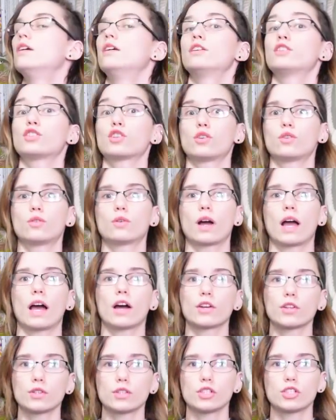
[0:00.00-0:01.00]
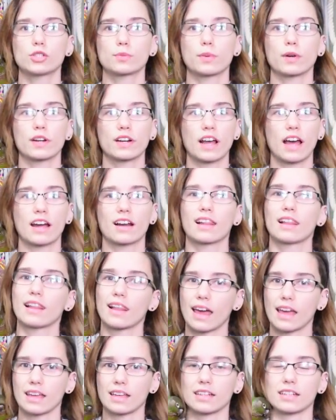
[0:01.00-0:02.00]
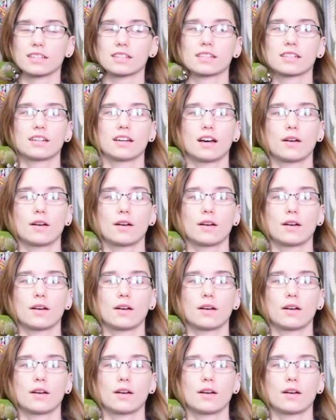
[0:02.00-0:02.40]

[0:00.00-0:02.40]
So how do you teach a bird how to land?